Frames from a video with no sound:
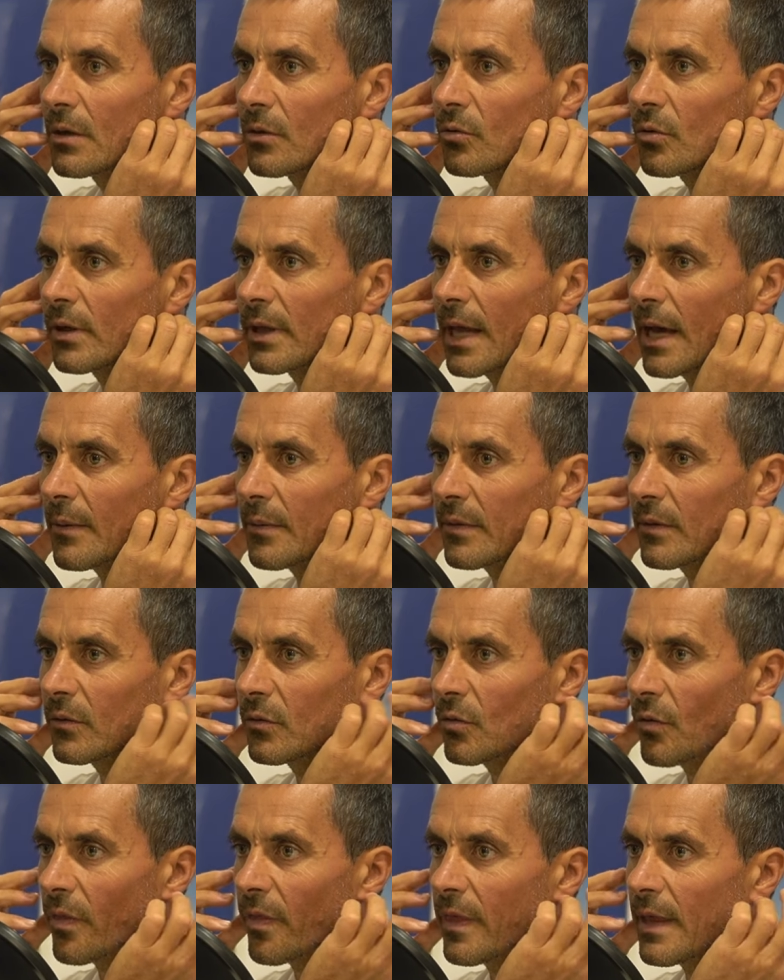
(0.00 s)
to
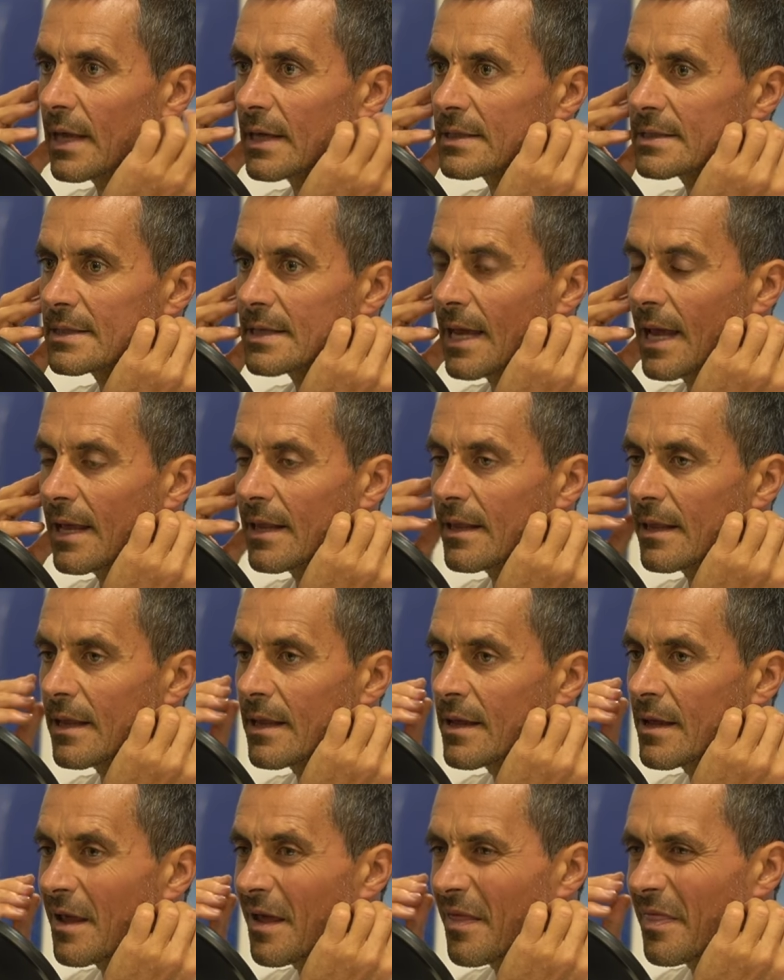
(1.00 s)
adapt to things, and
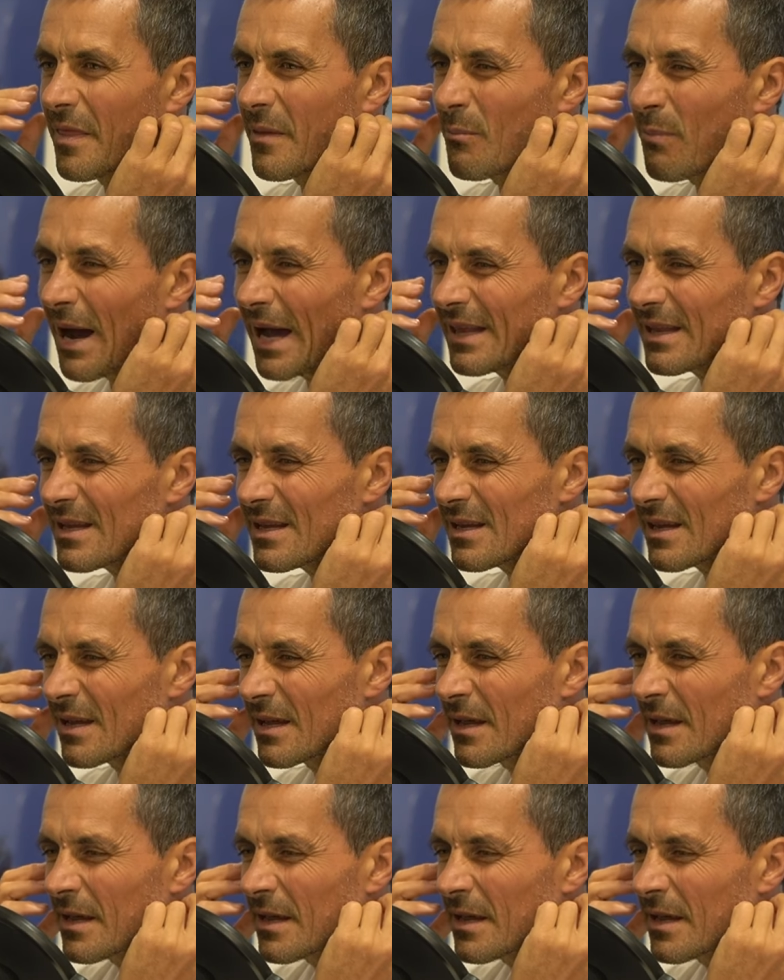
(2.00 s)
the body